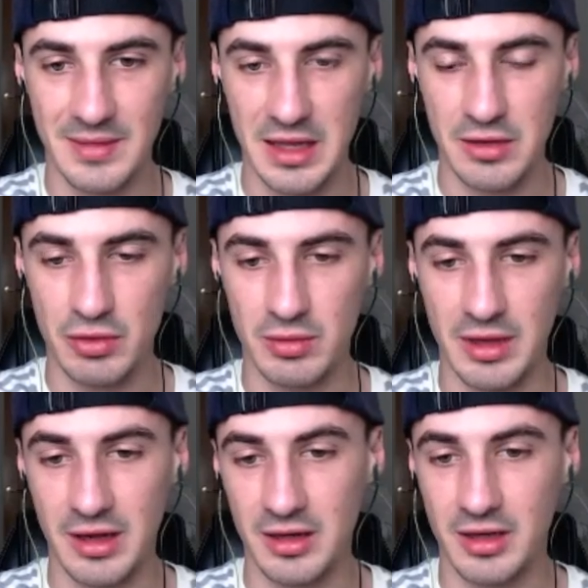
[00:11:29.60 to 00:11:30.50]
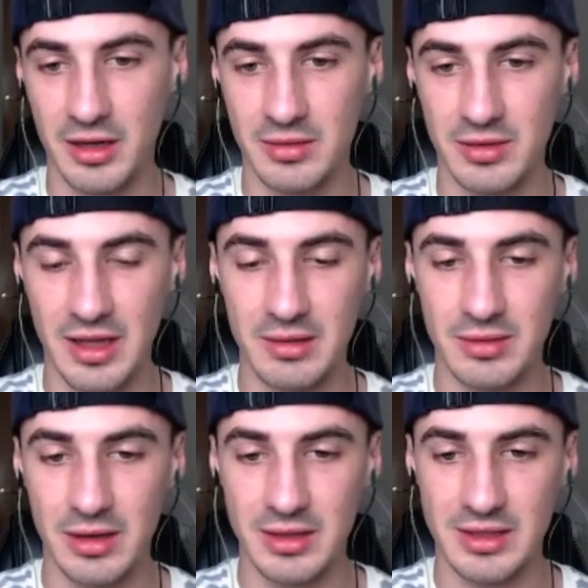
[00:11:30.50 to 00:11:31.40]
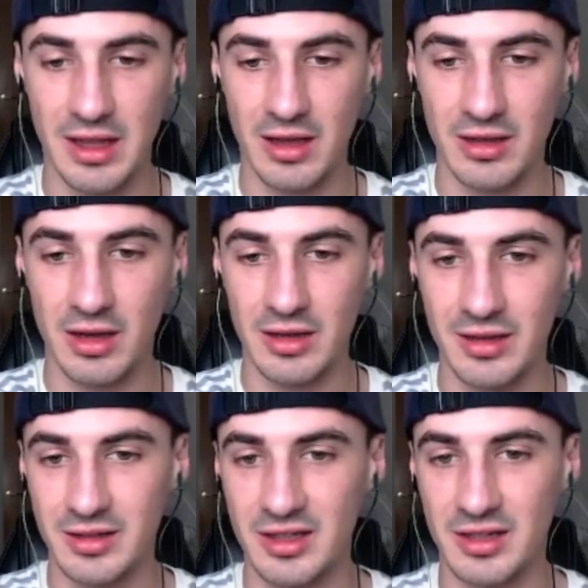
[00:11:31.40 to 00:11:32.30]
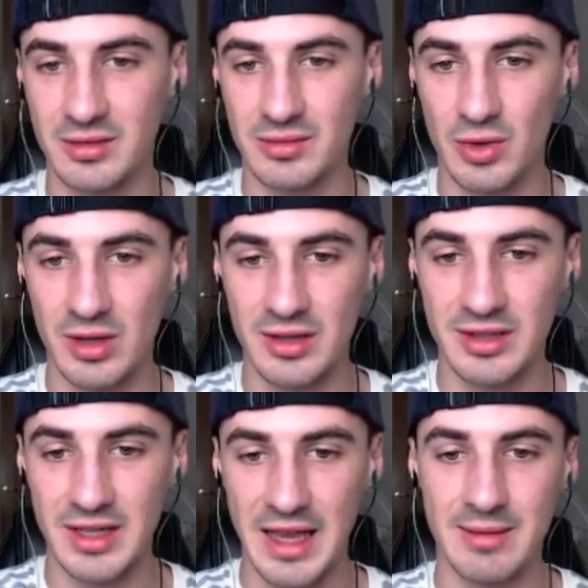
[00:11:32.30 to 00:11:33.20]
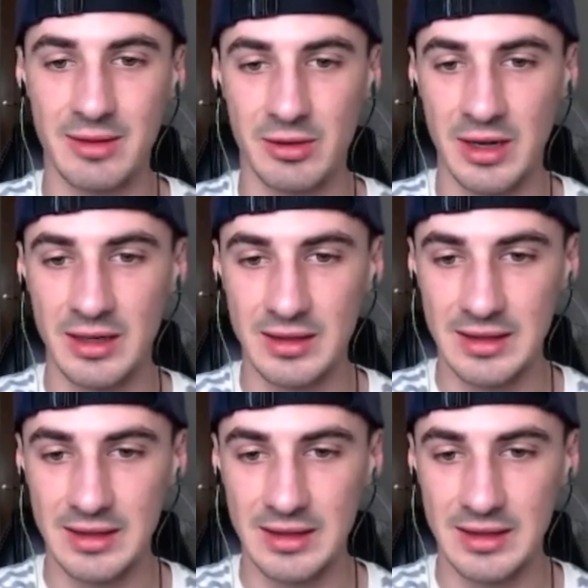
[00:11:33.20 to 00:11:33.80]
And they are kind of there. Well, I say they are one and the same in a way.